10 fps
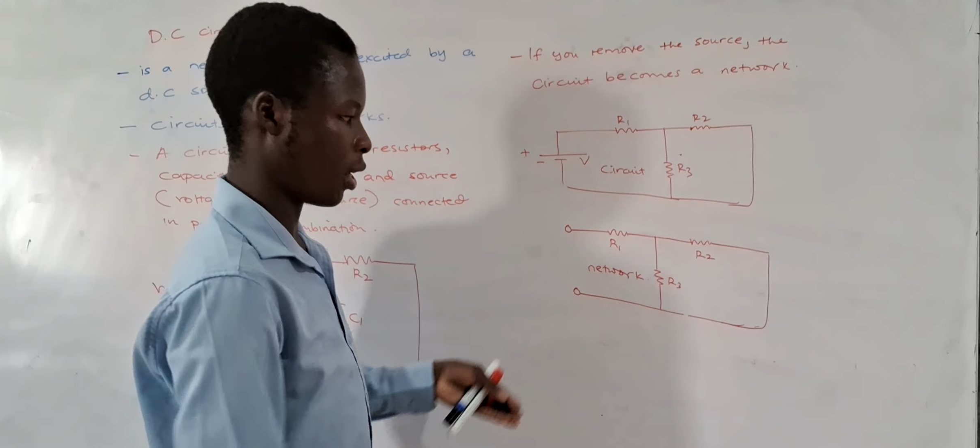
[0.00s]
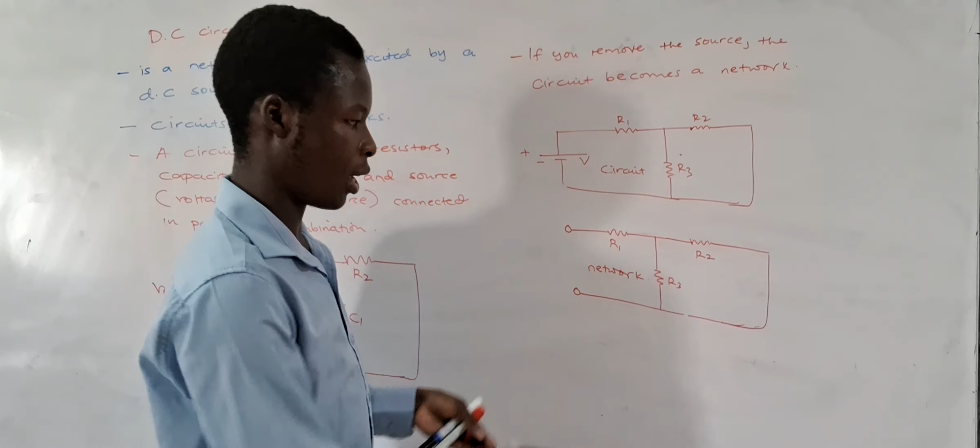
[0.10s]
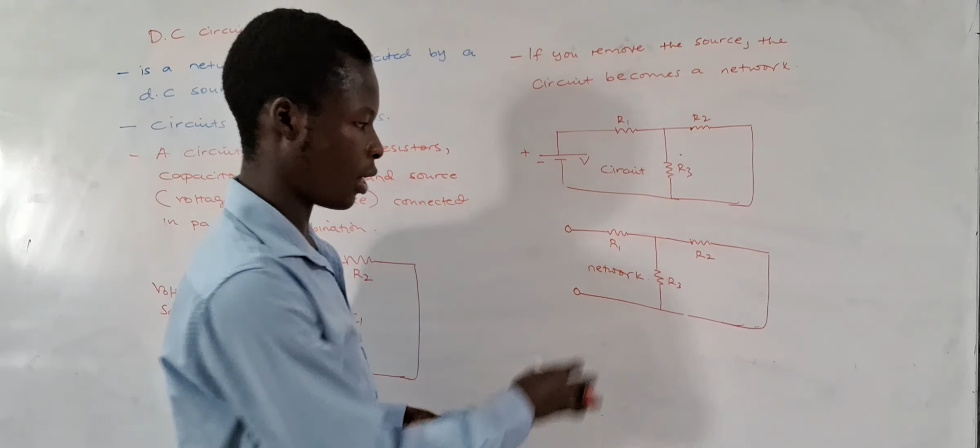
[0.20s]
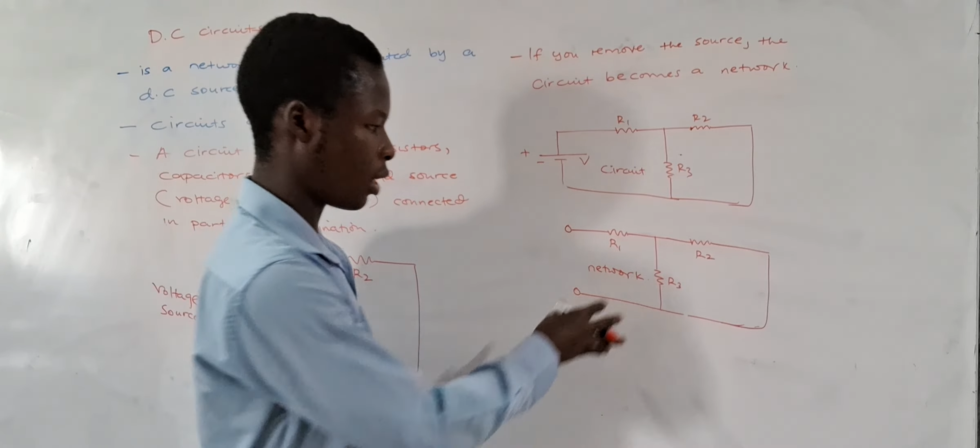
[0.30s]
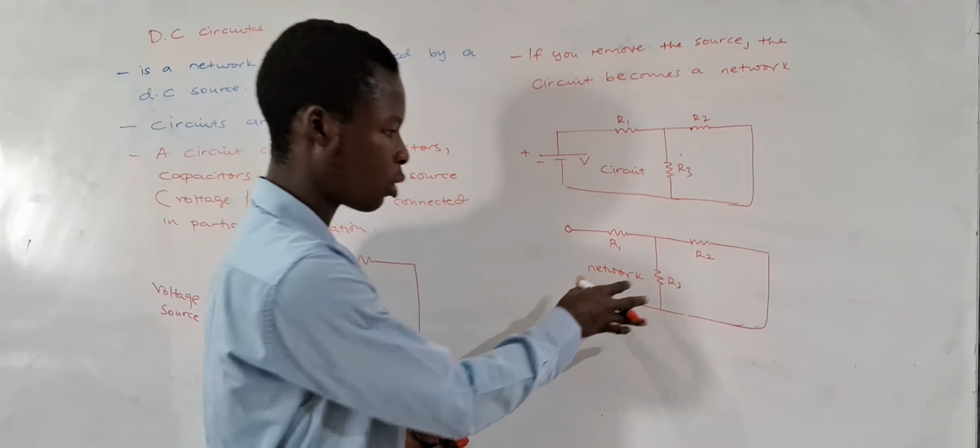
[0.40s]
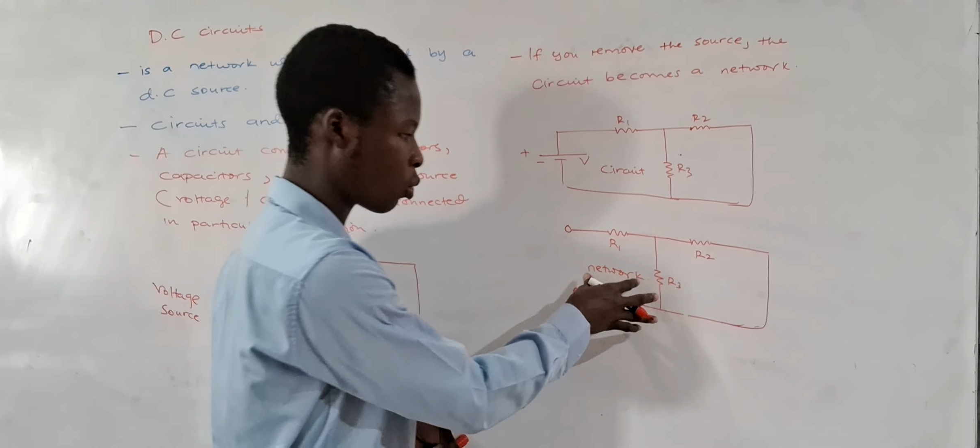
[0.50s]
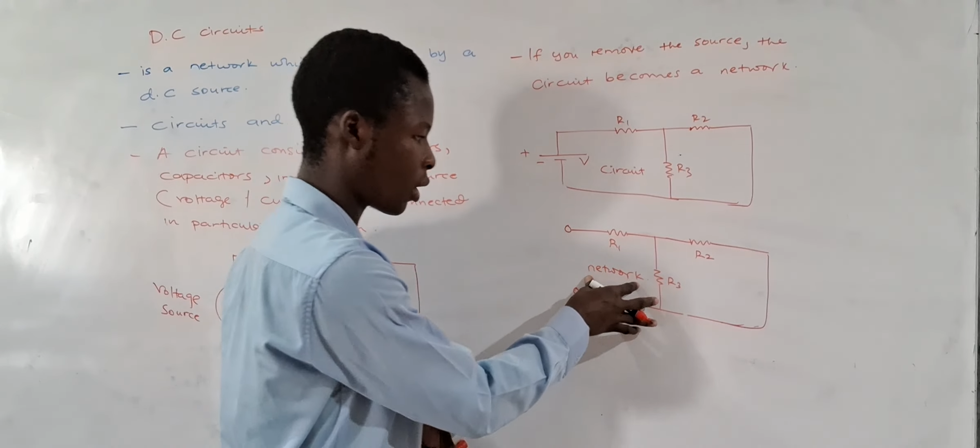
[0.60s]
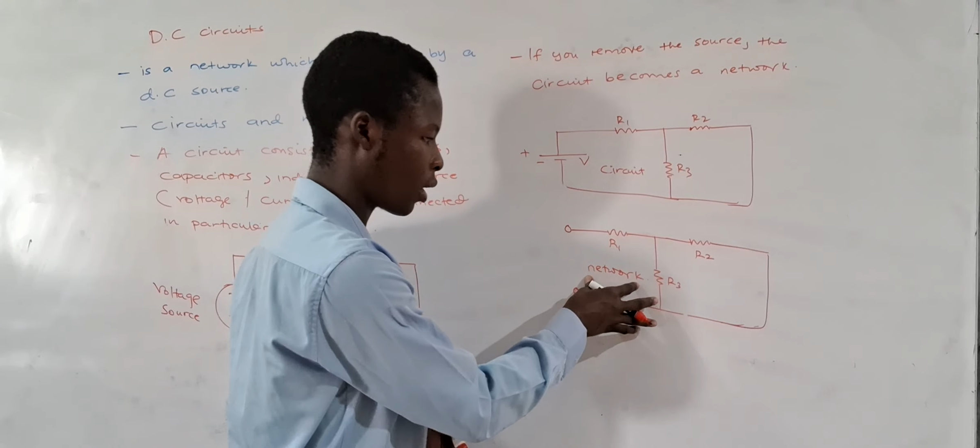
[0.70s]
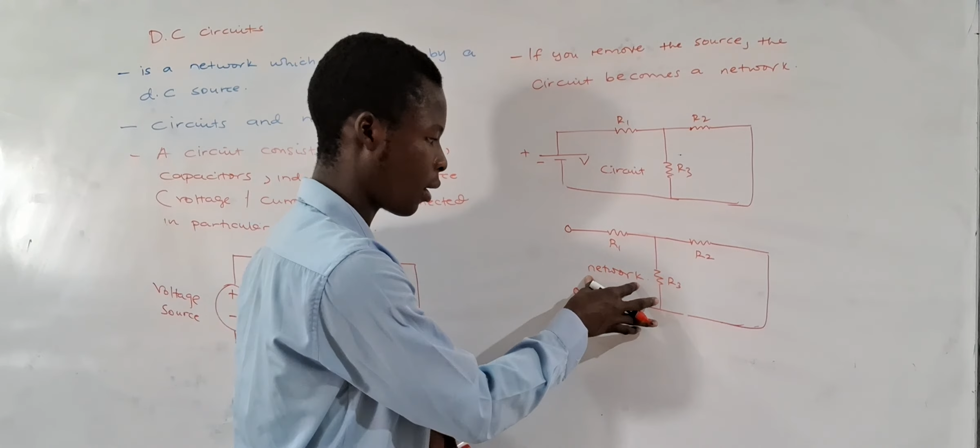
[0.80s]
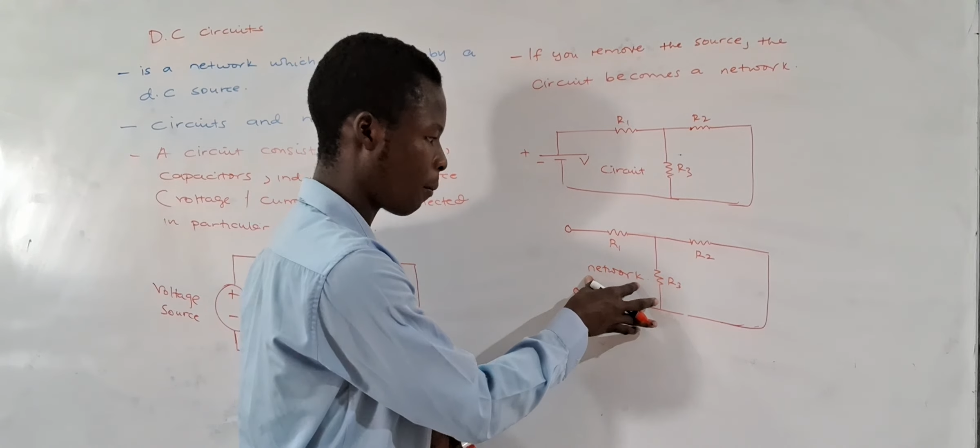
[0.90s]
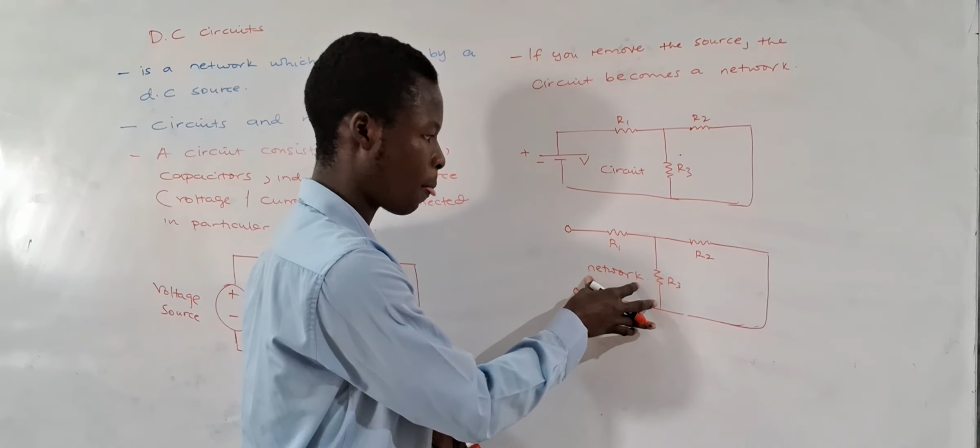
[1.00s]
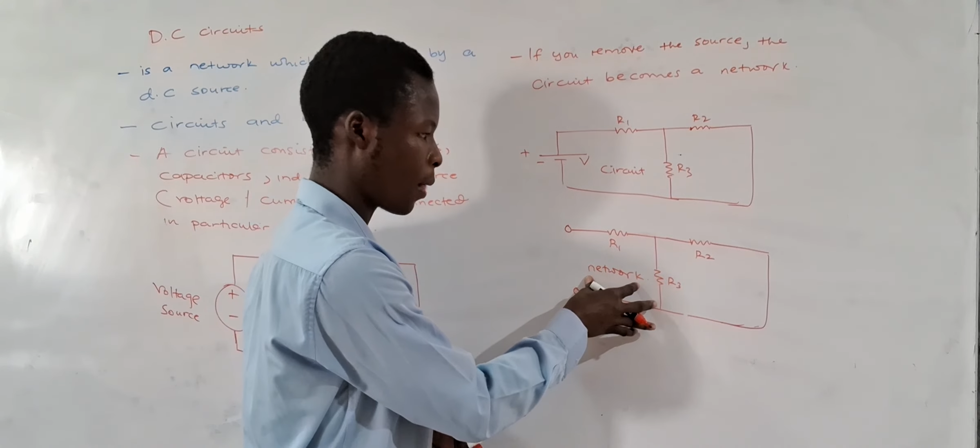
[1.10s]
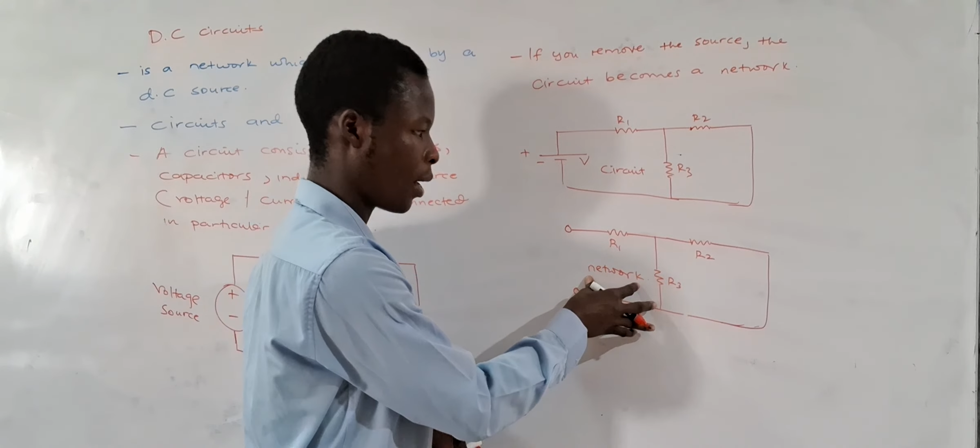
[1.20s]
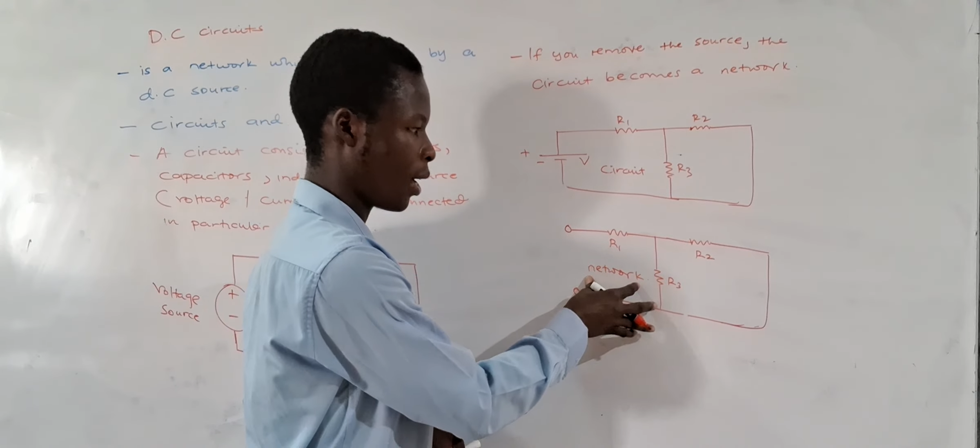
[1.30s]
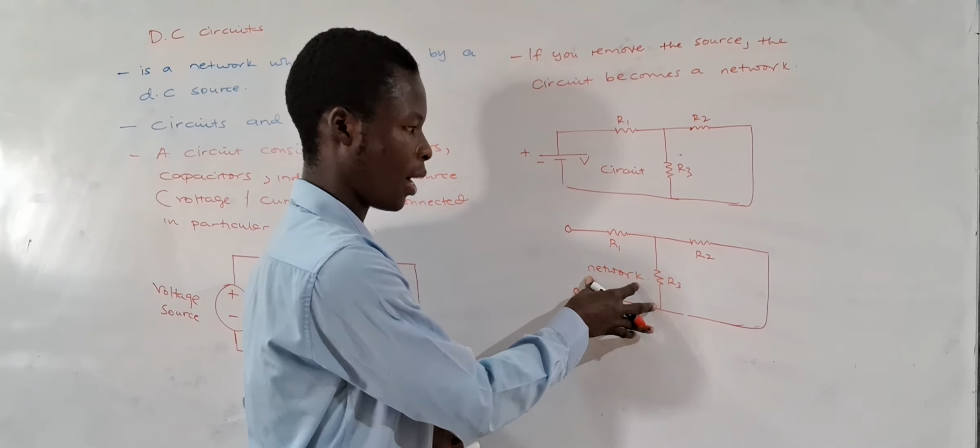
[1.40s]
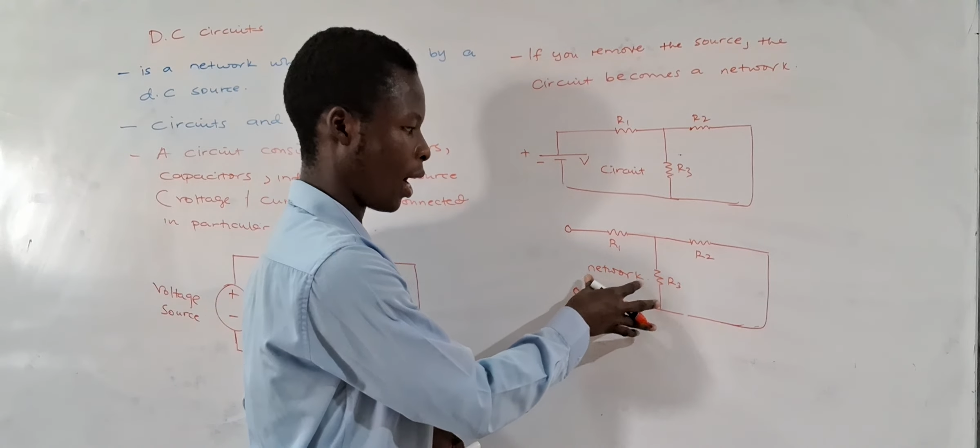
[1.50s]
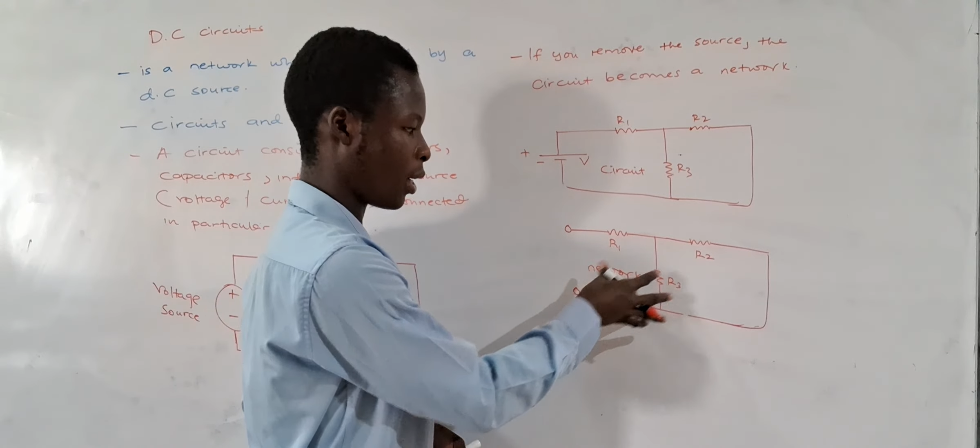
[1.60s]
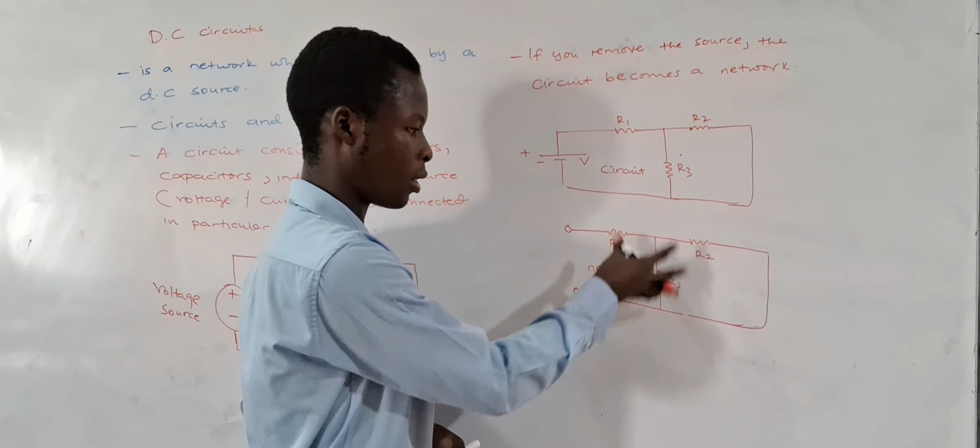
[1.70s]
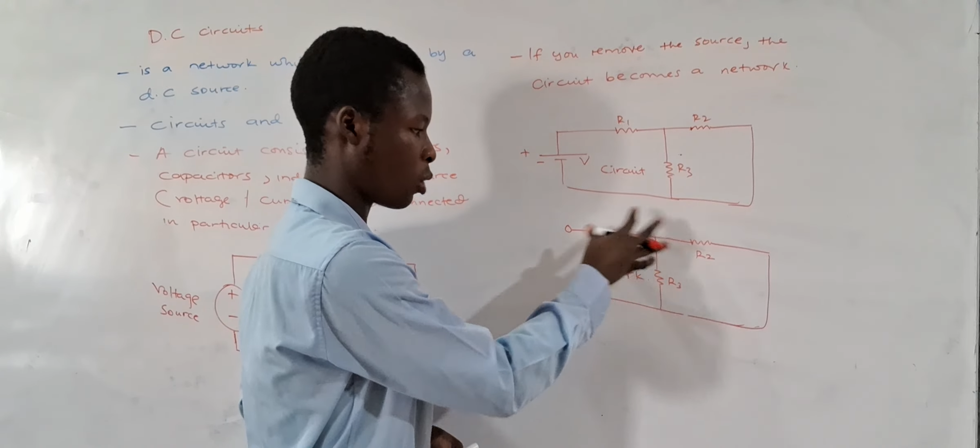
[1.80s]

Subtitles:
A network, it